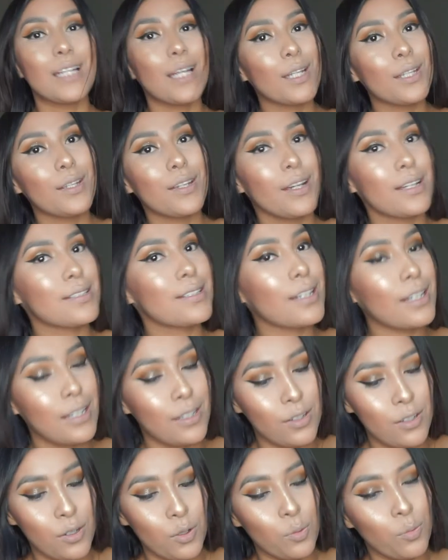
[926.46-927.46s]
telling you guys I
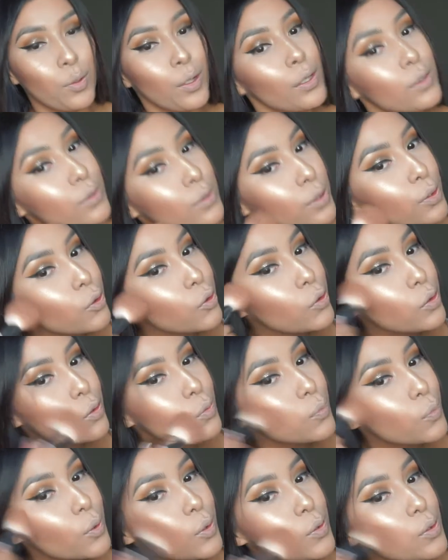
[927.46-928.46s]
need new bronzers.
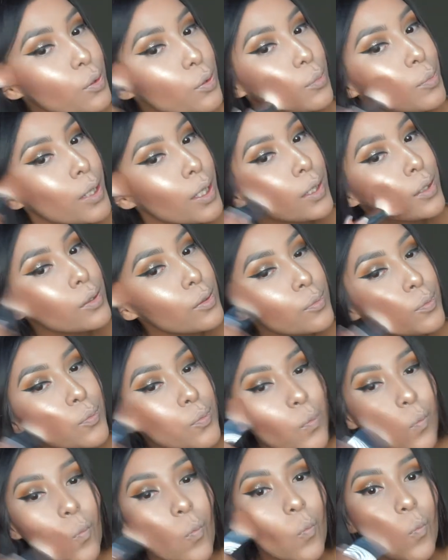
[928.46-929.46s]
They're so bad.
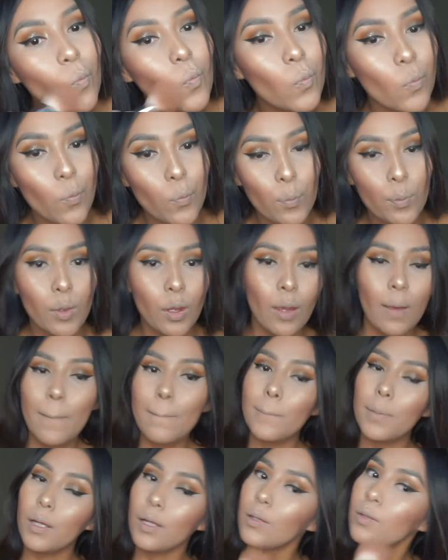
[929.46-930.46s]

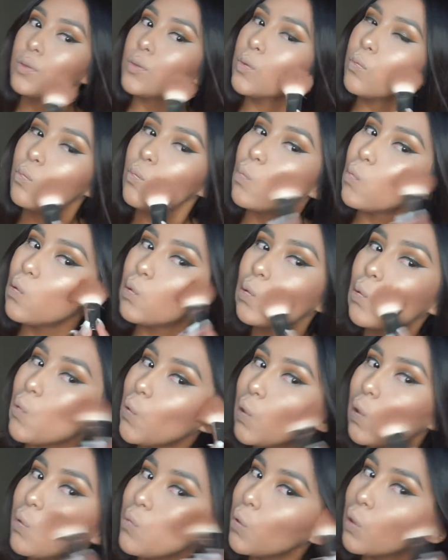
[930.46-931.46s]
But I'm just
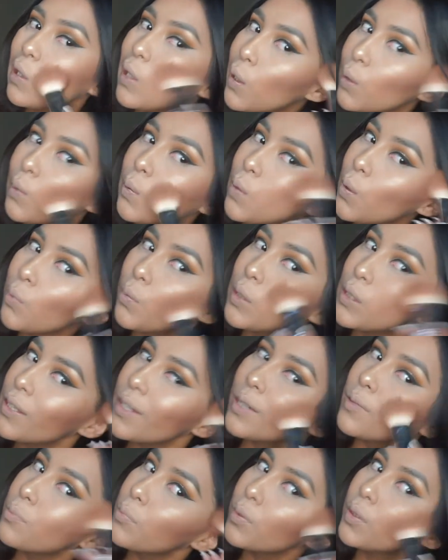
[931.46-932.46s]
going in with the Glow With
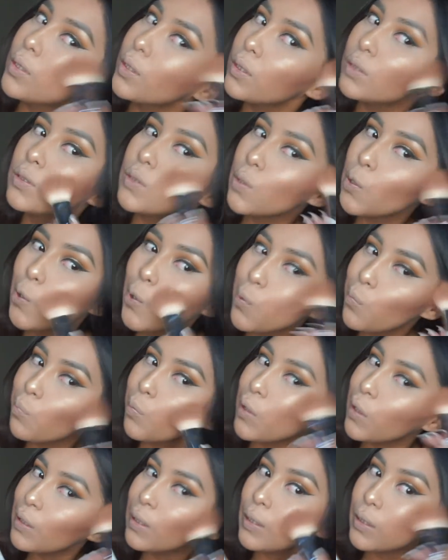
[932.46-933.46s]
It bronzer,
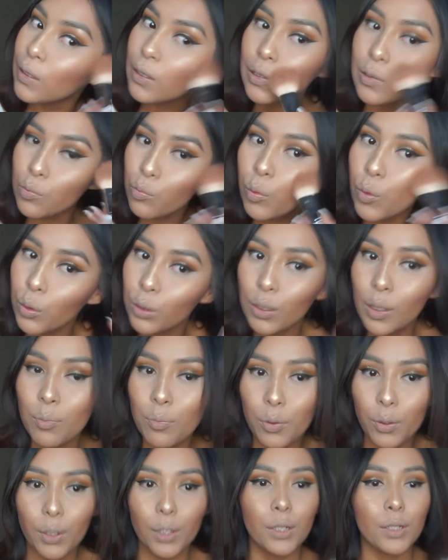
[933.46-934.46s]
blending things both
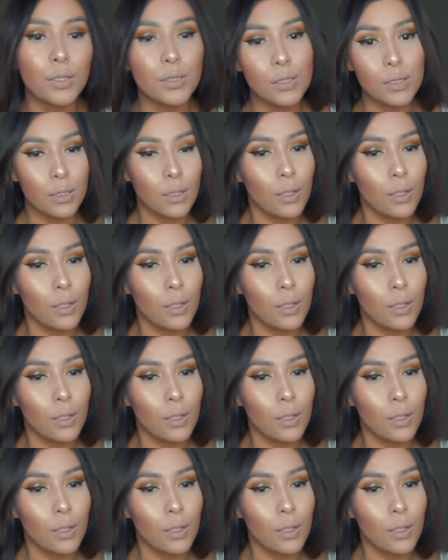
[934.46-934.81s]
upwards